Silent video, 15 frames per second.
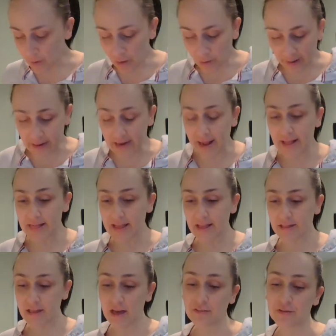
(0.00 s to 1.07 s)
All right, and
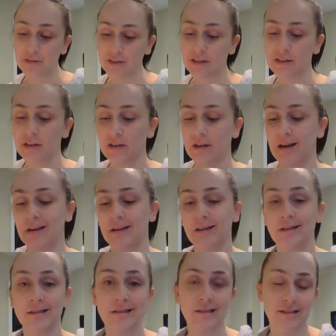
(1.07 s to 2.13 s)
then the other thing that you kind of
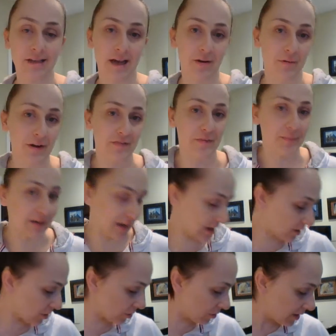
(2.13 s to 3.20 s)
need to decide right from the
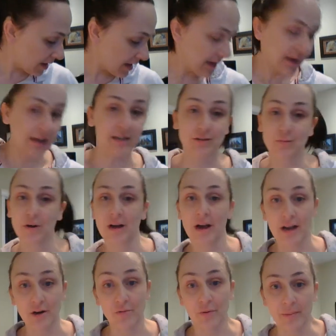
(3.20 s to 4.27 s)
get-go is what
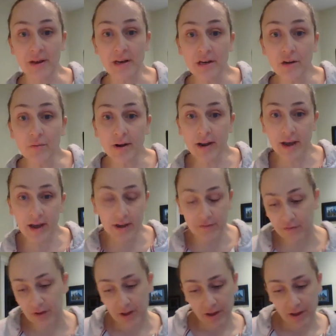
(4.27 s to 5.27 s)
kind of ribbon you want to have.